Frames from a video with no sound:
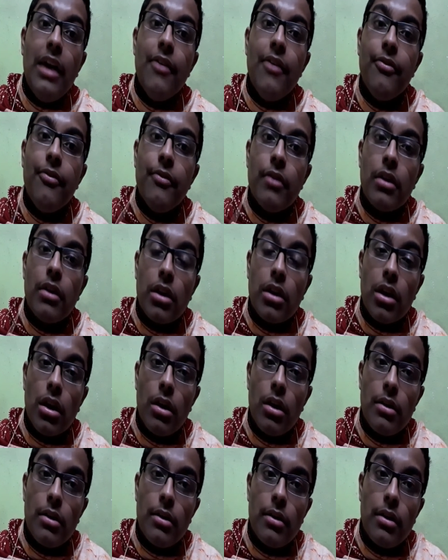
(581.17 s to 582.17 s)
If
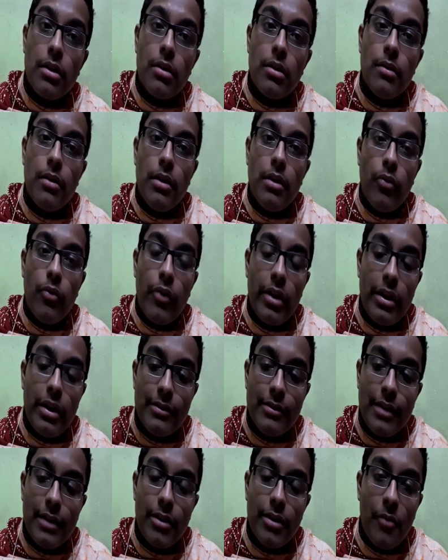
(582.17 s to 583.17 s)
when
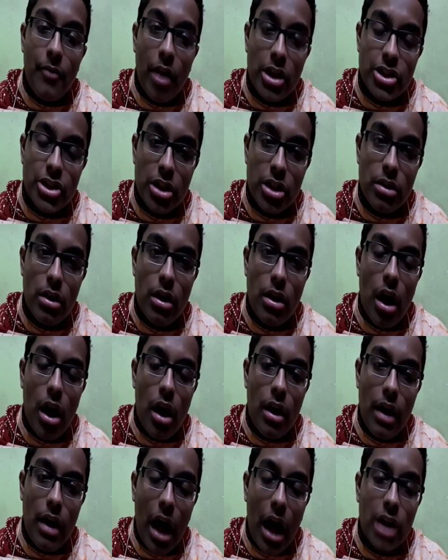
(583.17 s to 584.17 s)
it's case of
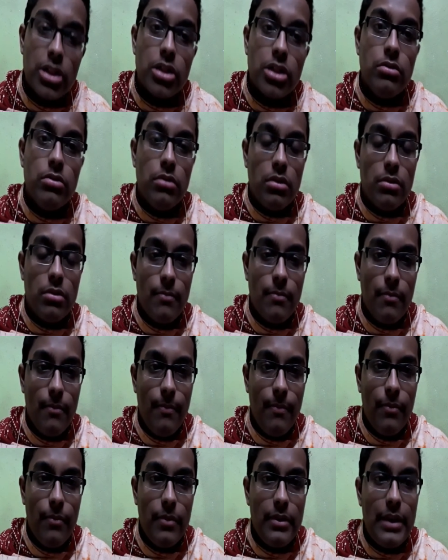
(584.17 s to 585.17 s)
rajgun,
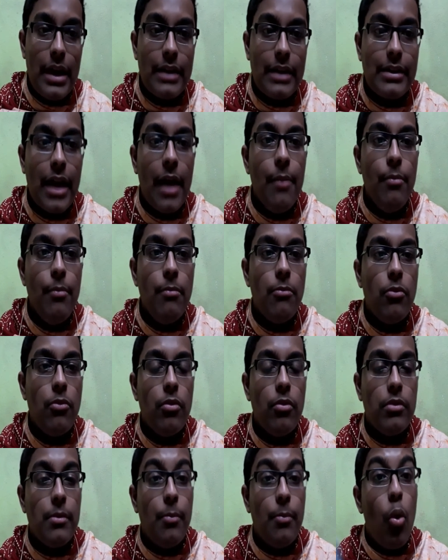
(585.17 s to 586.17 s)
that time
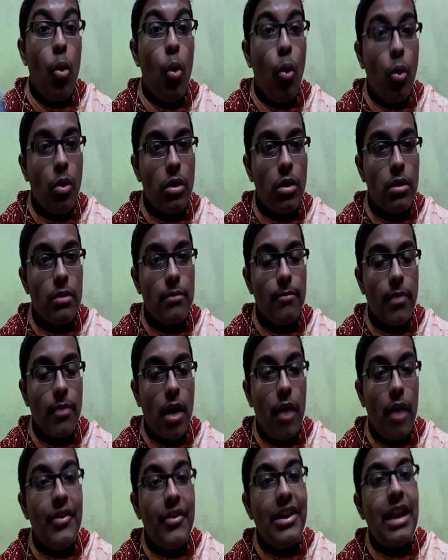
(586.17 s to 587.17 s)
the bhog,
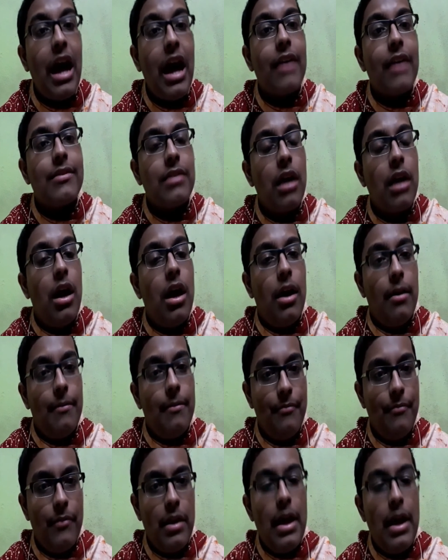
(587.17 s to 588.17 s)
abhilasa.
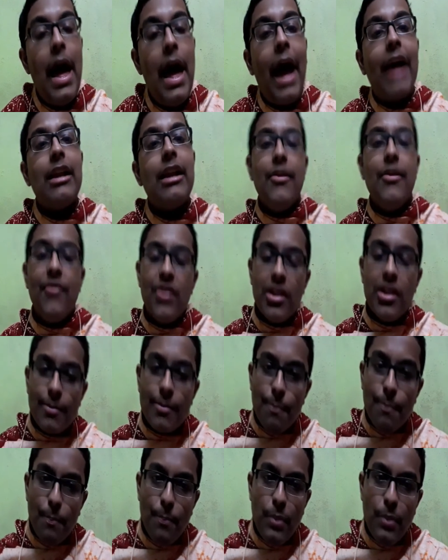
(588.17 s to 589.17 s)
And if it
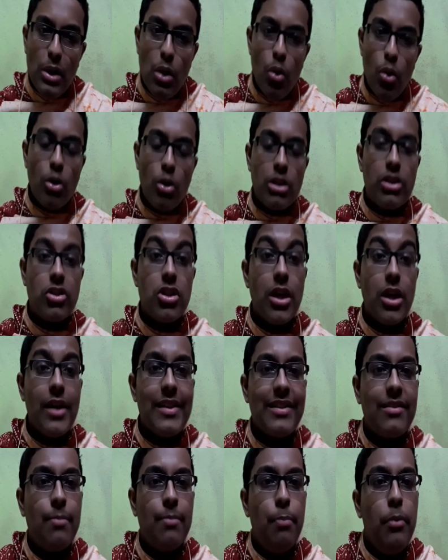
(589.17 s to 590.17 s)
is pure,
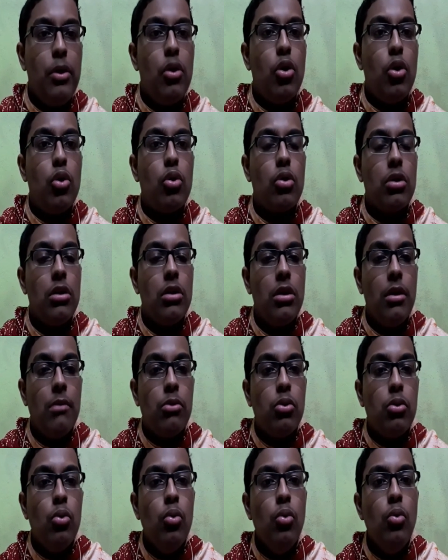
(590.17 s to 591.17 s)
just pure,
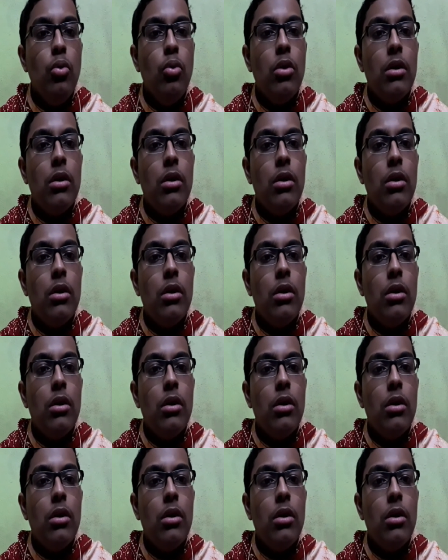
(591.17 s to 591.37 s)
to